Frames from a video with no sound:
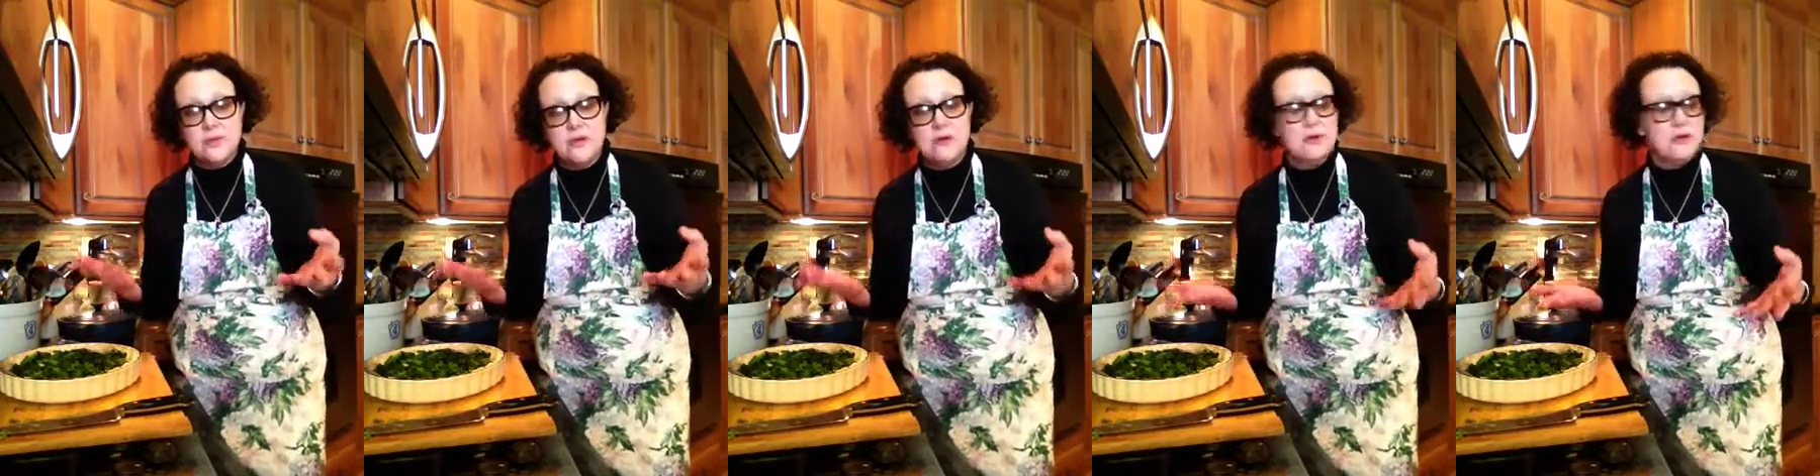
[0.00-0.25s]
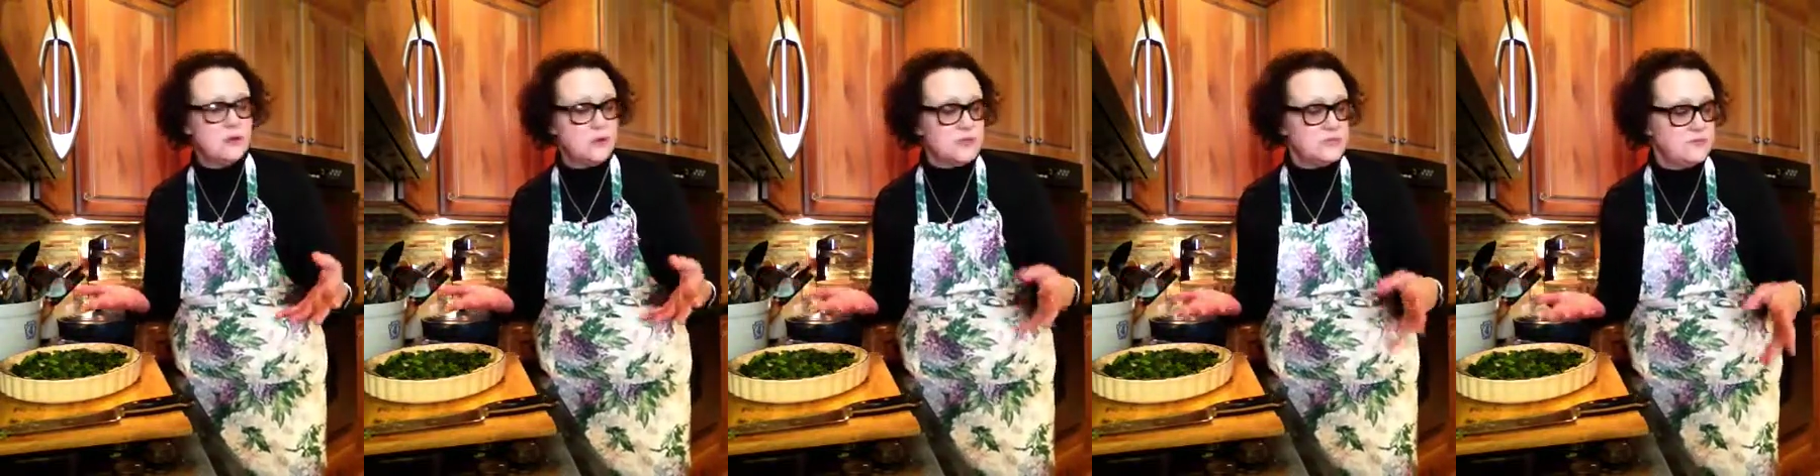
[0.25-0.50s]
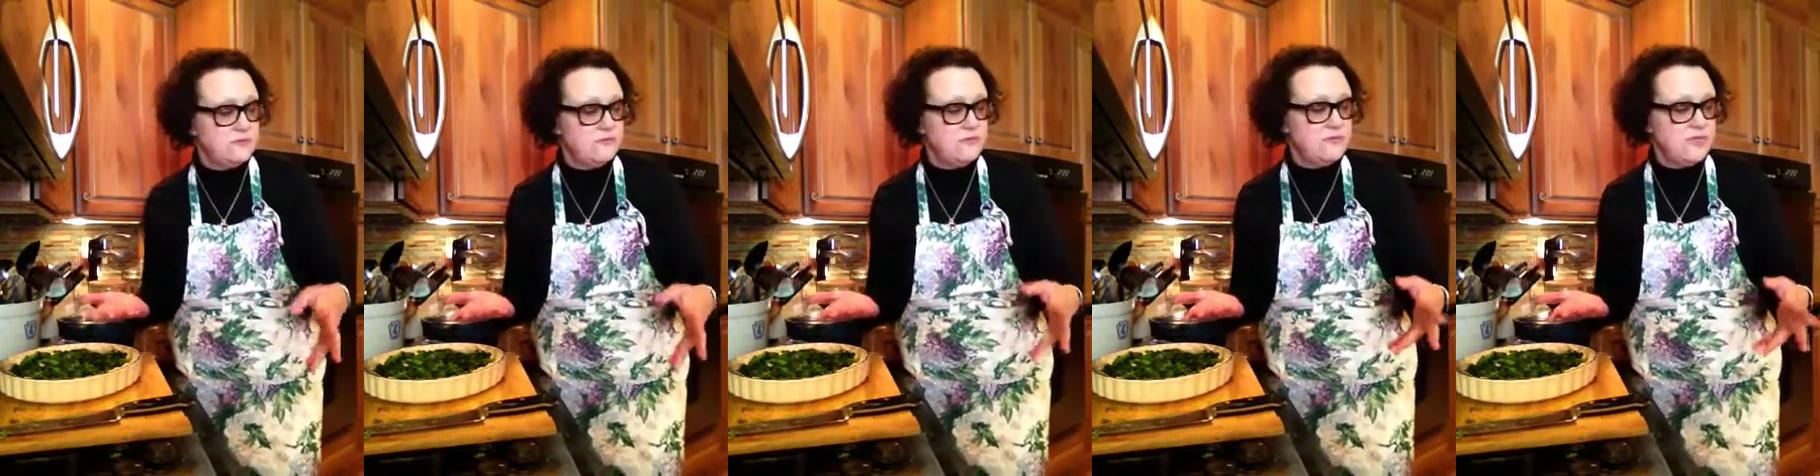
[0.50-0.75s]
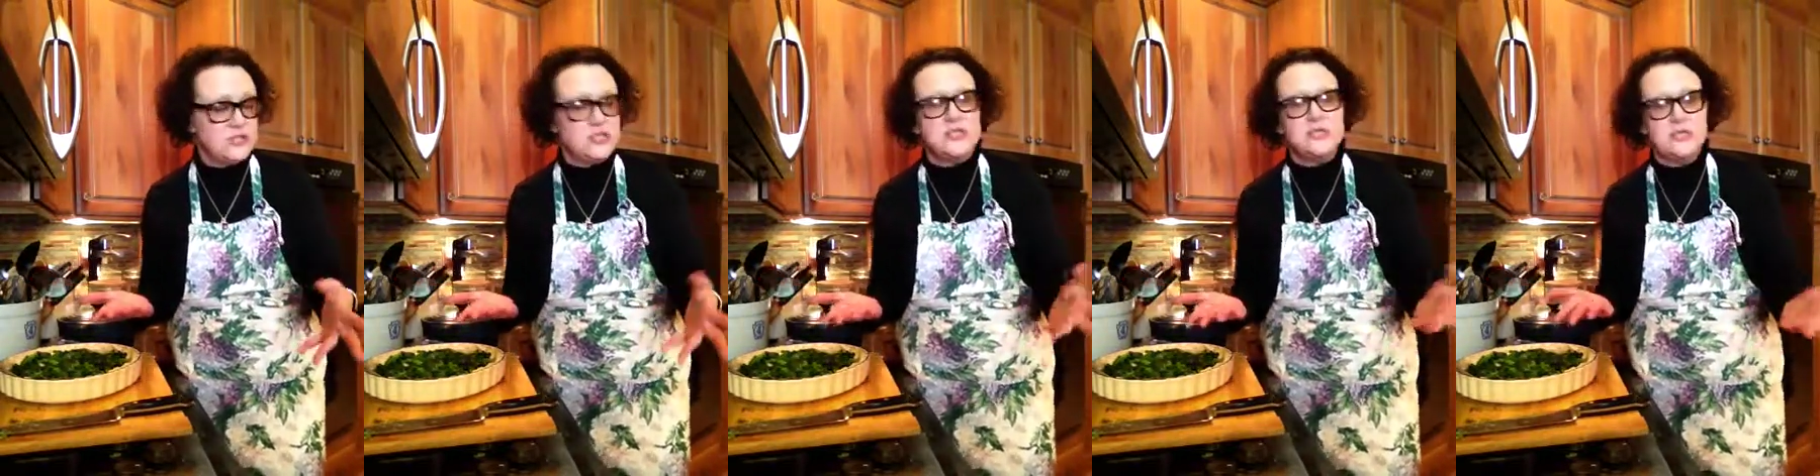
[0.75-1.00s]
Coco is a
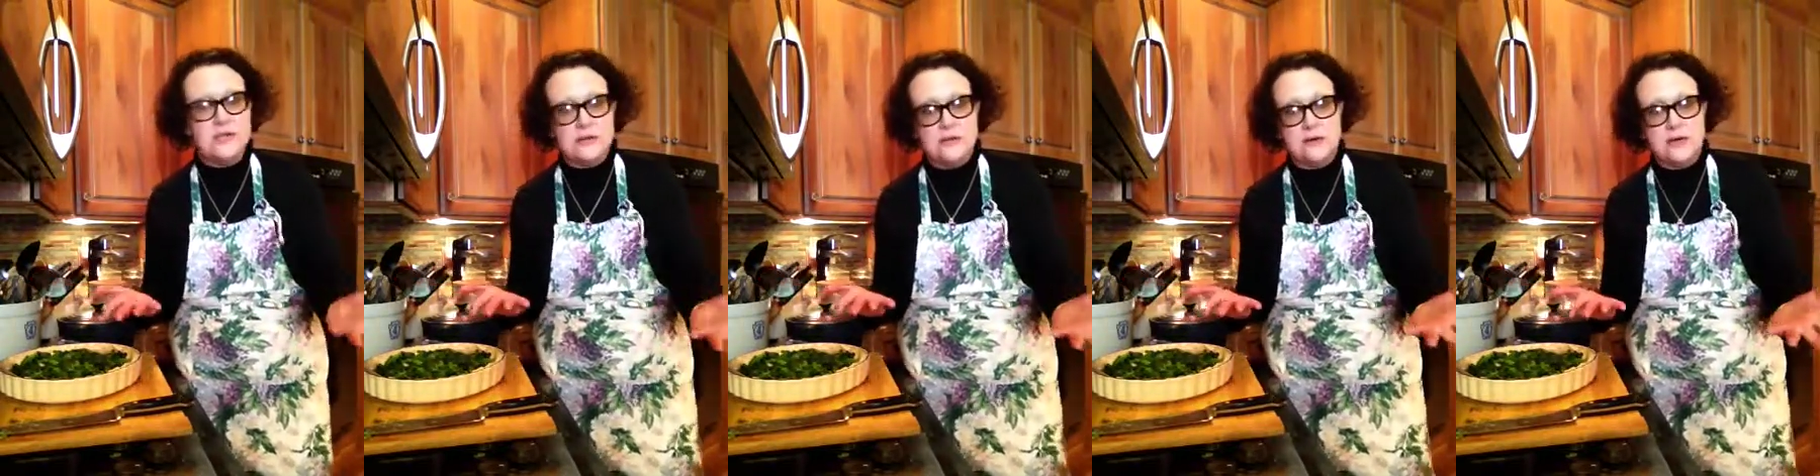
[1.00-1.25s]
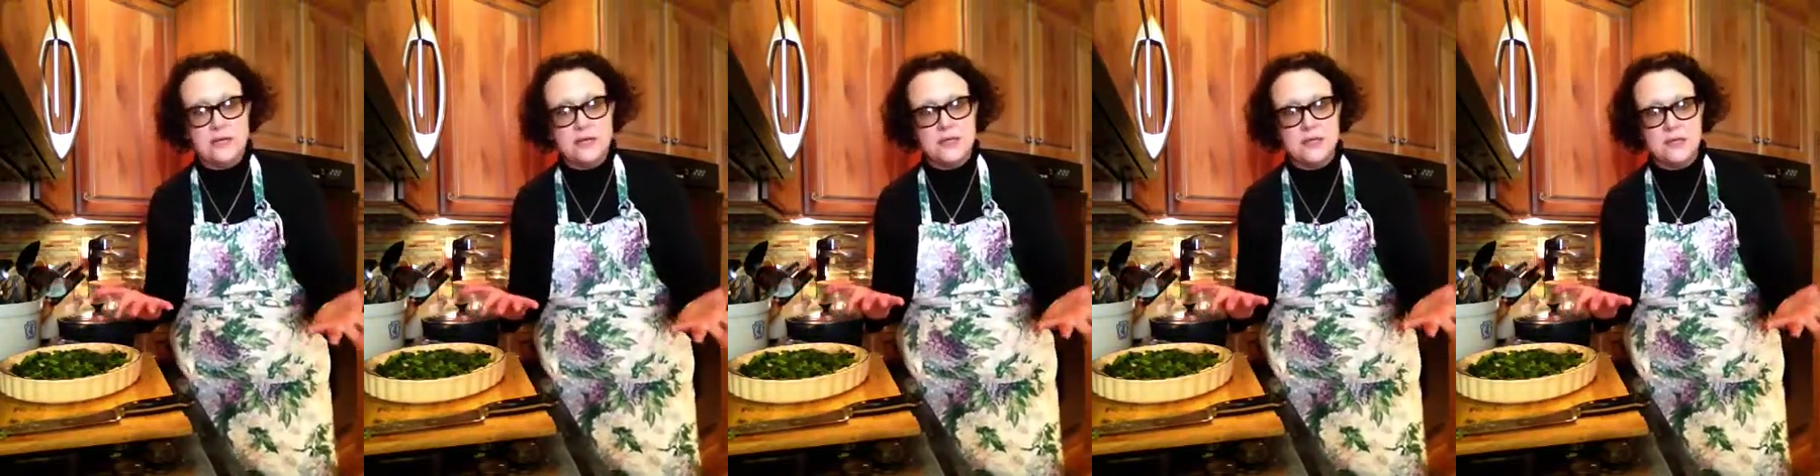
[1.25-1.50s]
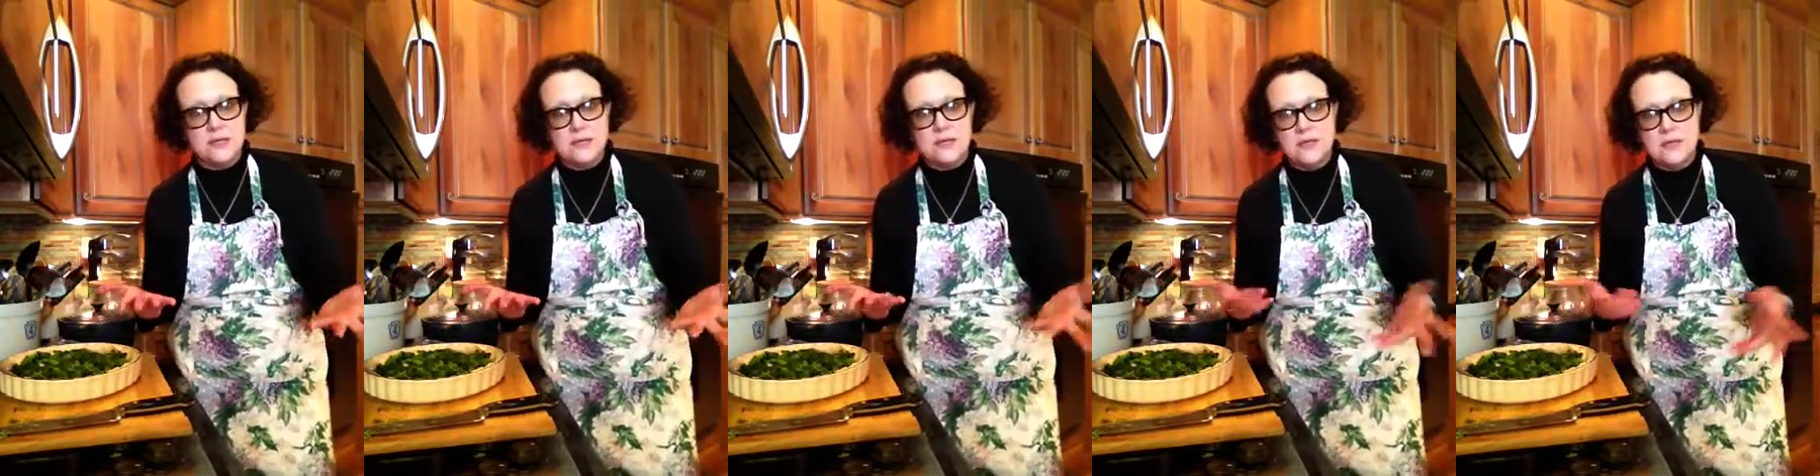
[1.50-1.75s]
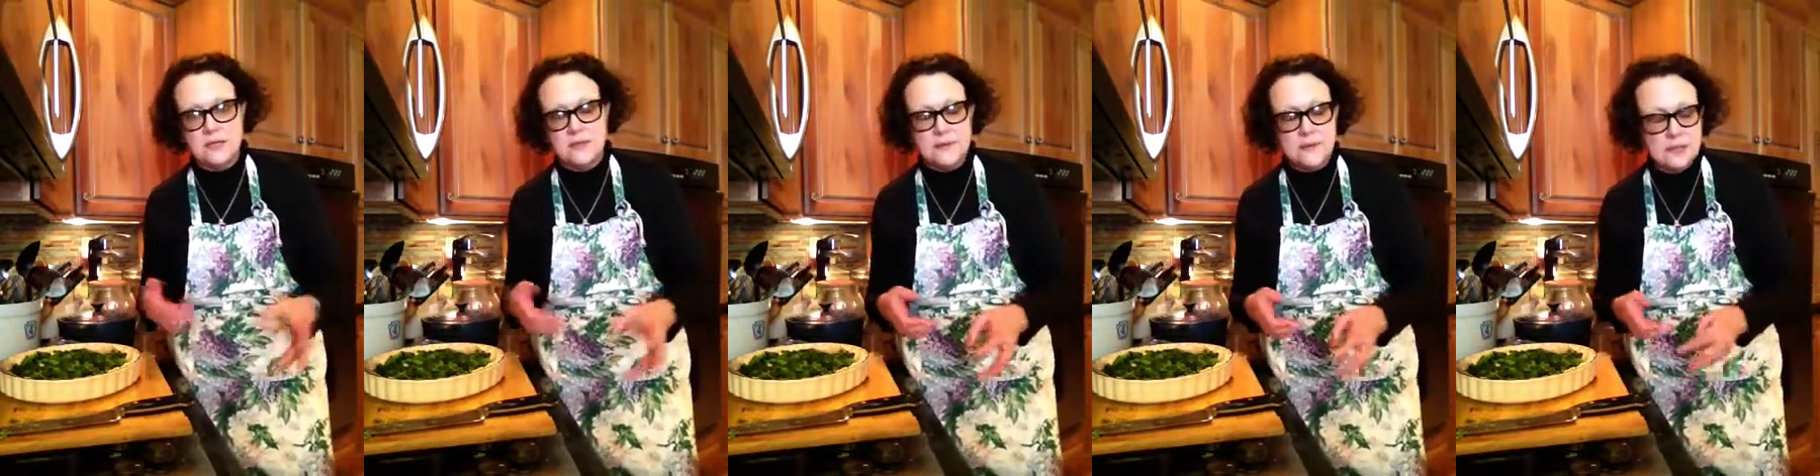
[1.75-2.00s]
vegetarian, I
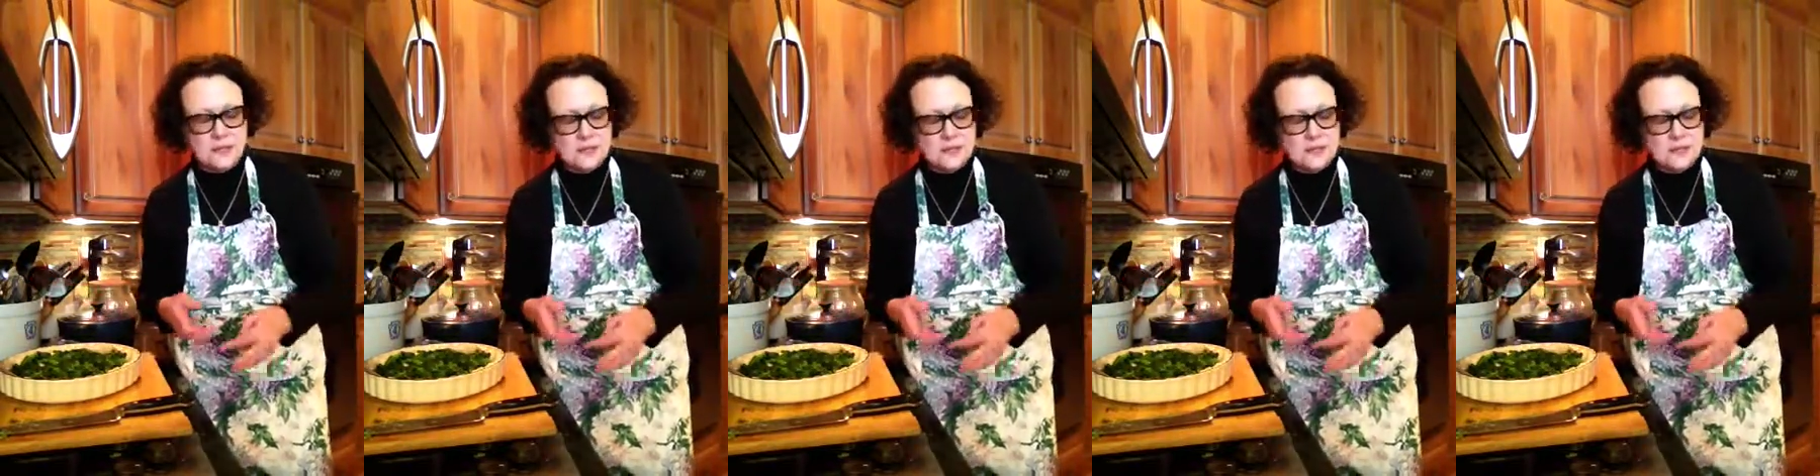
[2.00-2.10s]
think.